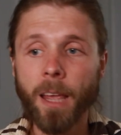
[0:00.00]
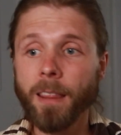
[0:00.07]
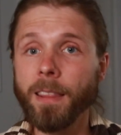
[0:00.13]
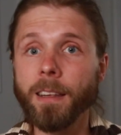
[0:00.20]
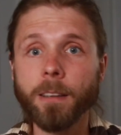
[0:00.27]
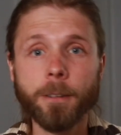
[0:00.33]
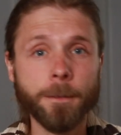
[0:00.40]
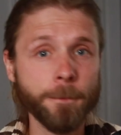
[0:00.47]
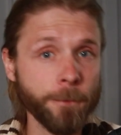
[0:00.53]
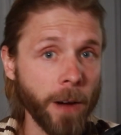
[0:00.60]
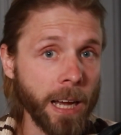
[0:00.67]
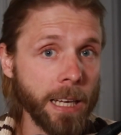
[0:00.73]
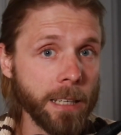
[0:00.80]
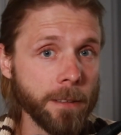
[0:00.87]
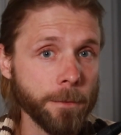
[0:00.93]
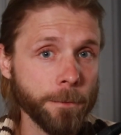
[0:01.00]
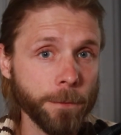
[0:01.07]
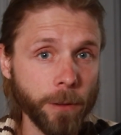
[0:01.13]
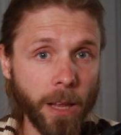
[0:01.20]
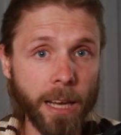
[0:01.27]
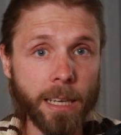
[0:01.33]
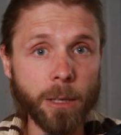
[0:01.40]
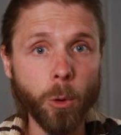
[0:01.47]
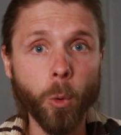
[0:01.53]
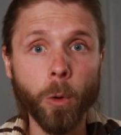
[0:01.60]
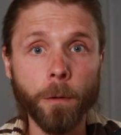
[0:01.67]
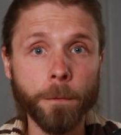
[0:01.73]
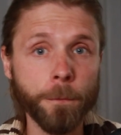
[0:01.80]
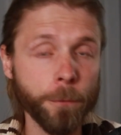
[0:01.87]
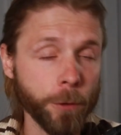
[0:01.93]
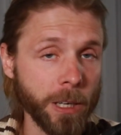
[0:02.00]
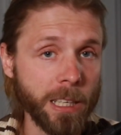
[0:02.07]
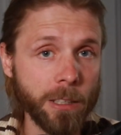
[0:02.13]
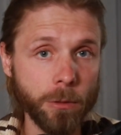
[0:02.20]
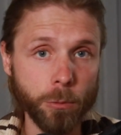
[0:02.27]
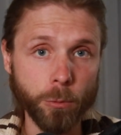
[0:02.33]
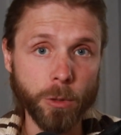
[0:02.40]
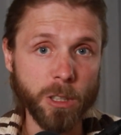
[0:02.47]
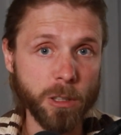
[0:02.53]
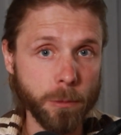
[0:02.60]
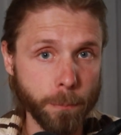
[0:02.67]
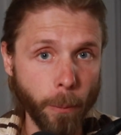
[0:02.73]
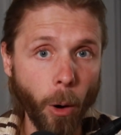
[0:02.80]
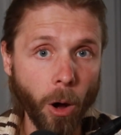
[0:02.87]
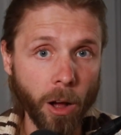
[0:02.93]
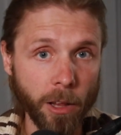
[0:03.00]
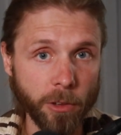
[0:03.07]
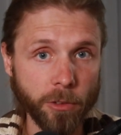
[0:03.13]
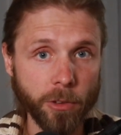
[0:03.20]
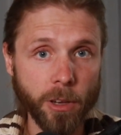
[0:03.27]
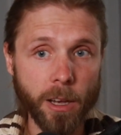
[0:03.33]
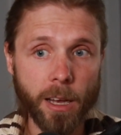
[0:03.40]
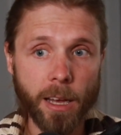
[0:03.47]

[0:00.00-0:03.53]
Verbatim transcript: this fight, flight, or freeze response.